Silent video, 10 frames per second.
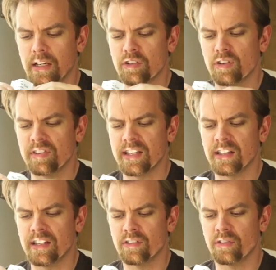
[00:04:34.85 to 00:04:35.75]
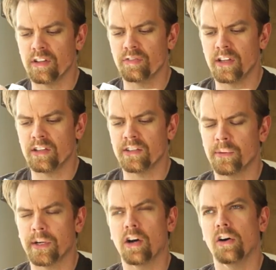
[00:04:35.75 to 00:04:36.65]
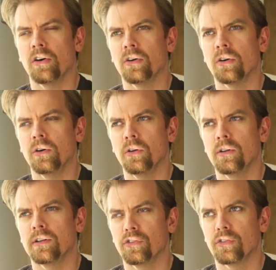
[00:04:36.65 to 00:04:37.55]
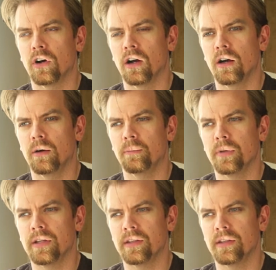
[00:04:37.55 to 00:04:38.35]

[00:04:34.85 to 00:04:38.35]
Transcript: Interestingly, if as I recall from